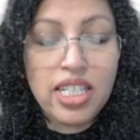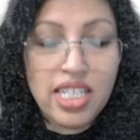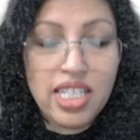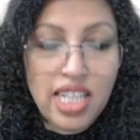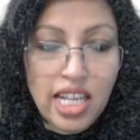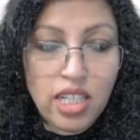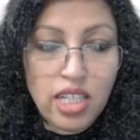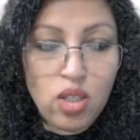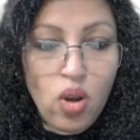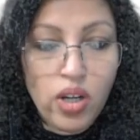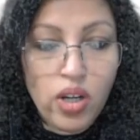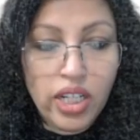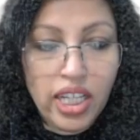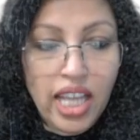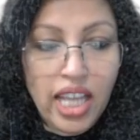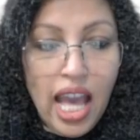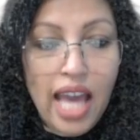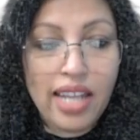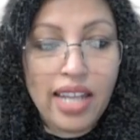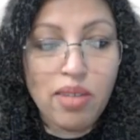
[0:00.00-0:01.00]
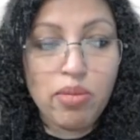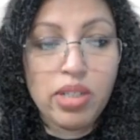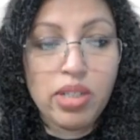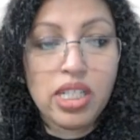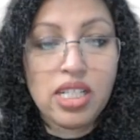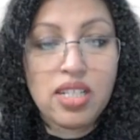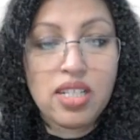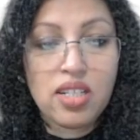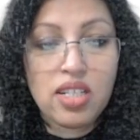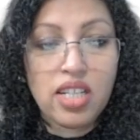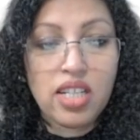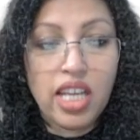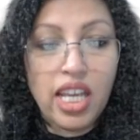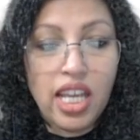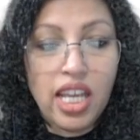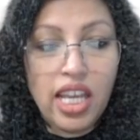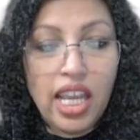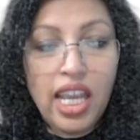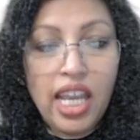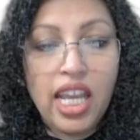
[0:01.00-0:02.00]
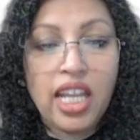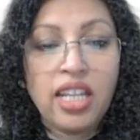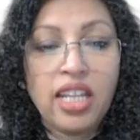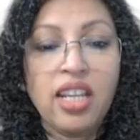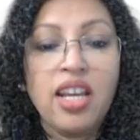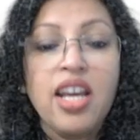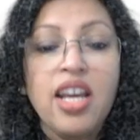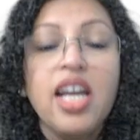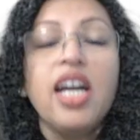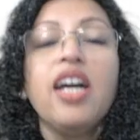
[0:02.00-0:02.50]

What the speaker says: these exotic animals in,